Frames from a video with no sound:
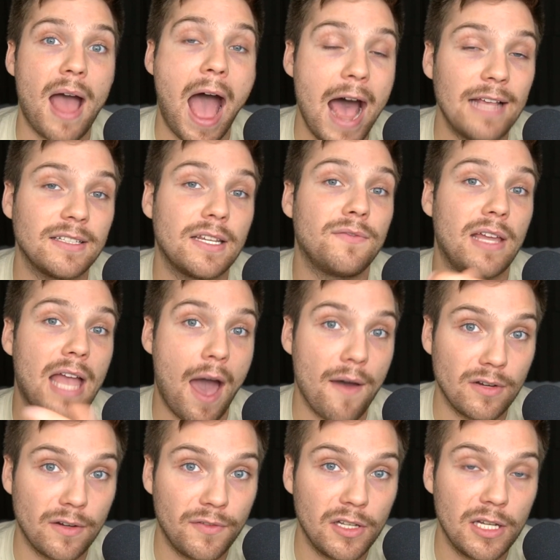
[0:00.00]
Ask if they have
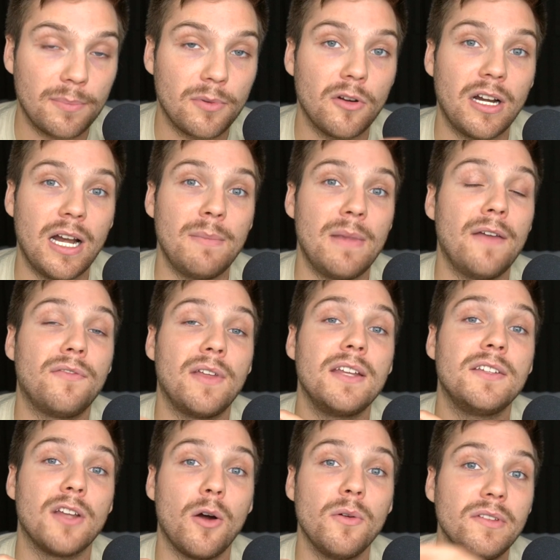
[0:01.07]
an affiliate program. If they
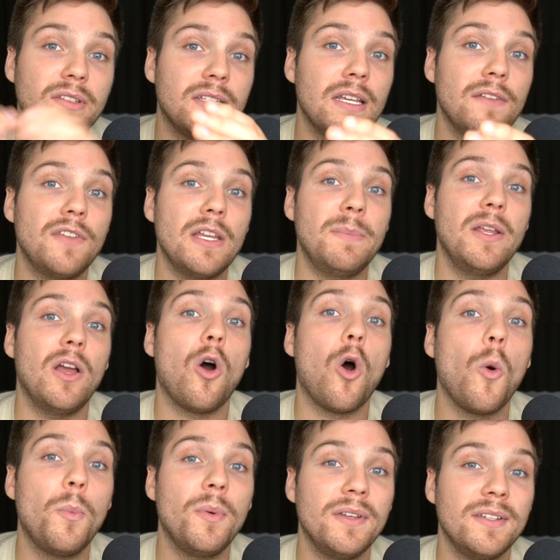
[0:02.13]
don't, see if they'd be
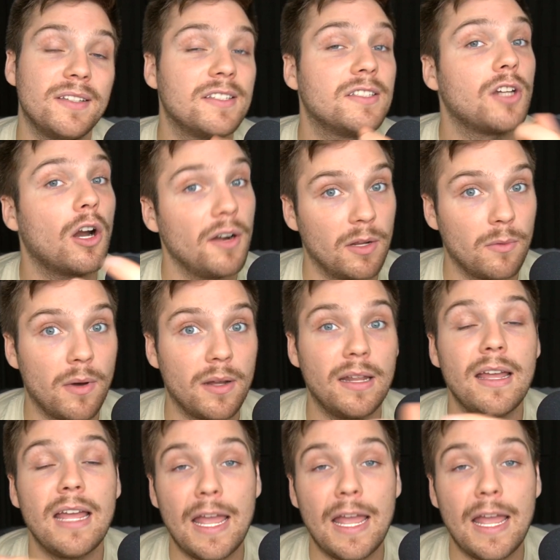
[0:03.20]
open to starting one.